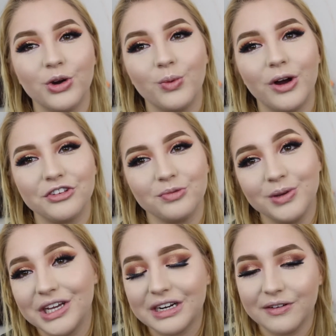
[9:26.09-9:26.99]
go watch
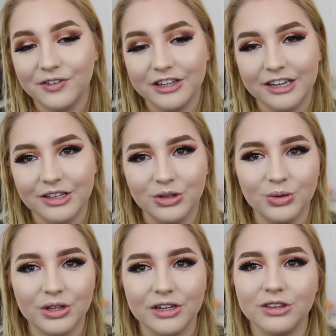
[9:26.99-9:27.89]
me and Rafita
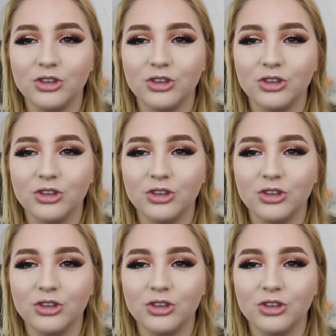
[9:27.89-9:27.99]
do the